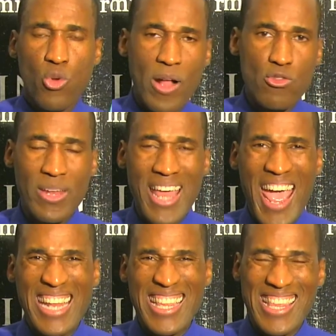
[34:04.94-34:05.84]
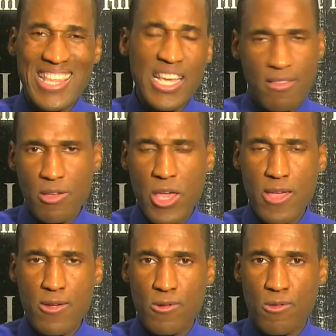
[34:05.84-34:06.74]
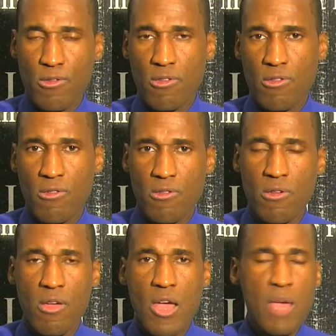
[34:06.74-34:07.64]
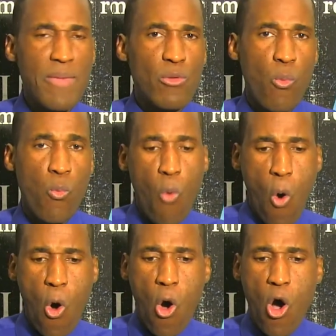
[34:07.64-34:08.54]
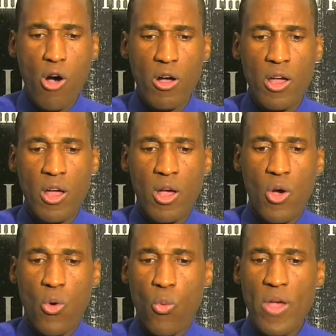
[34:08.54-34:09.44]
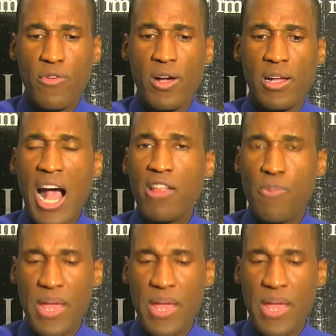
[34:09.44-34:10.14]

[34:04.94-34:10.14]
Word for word: 260 years. He made war with God's